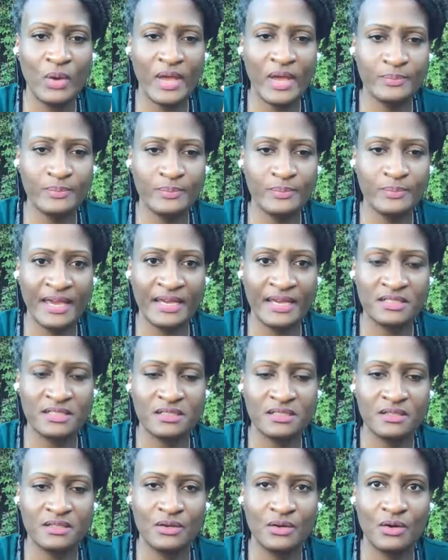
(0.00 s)

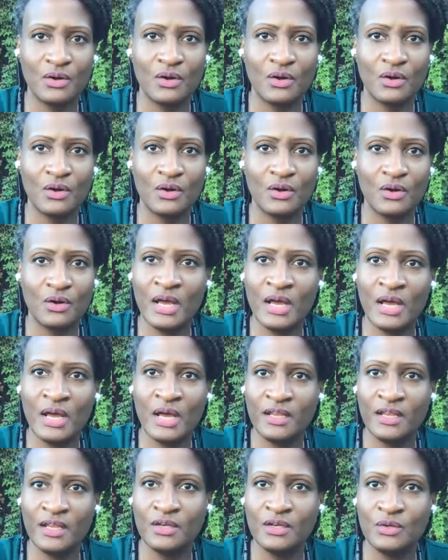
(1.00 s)
website
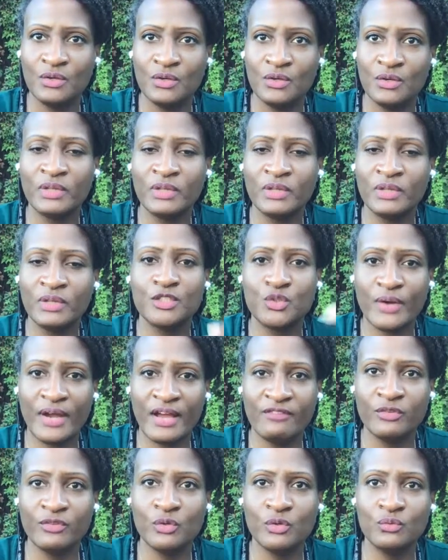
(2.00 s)
on like
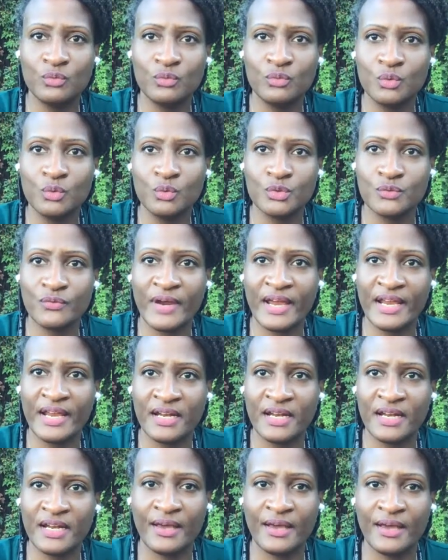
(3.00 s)
travel rules
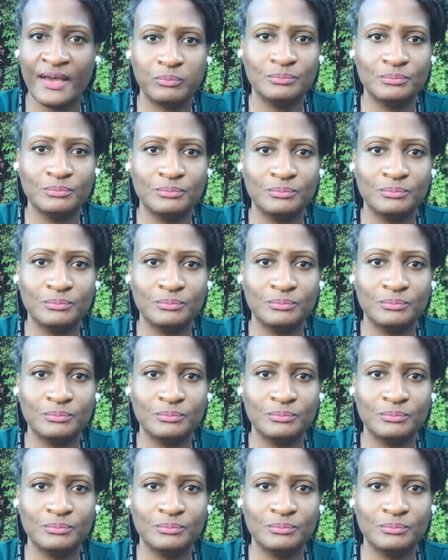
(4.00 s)
right now.